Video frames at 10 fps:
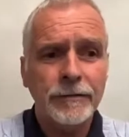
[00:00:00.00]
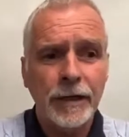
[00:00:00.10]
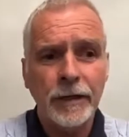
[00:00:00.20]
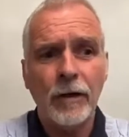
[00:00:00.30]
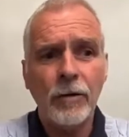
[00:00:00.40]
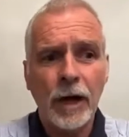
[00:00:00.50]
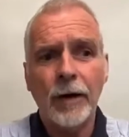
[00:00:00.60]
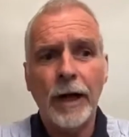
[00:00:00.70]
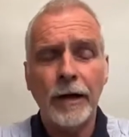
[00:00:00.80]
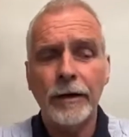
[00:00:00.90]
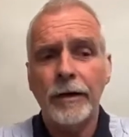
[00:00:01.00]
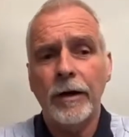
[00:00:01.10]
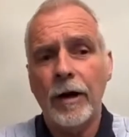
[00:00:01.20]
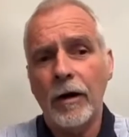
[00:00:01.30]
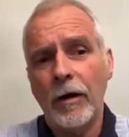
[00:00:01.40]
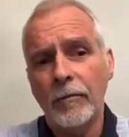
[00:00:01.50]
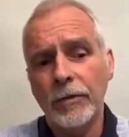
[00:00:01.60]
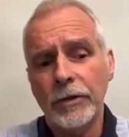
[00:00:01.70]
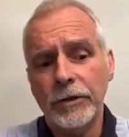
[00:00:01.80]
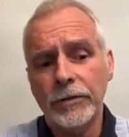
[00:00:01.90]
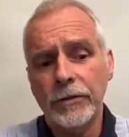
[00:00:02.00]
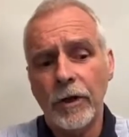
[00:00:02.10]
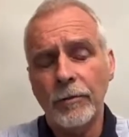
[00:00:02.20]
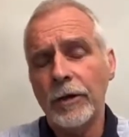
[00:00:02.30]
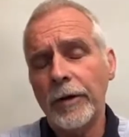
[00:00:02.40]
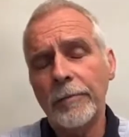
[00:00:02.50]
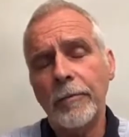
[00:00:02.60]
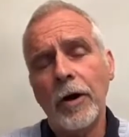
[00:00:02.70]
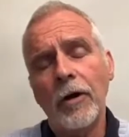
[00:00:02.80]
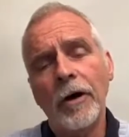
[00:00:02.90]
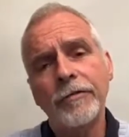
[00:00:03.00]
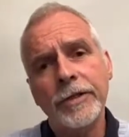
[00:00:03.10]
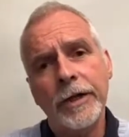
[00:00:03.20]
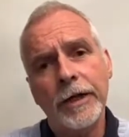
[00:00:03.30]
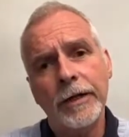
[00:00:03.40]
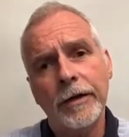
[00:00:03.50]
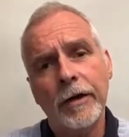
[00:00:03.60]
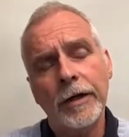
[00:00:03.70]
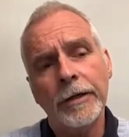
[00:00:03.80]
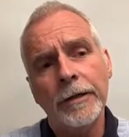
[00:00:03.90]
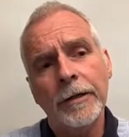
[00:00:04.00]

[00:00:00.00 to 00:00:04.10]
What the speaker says: and I'll go out and I'm gonna end my life today. And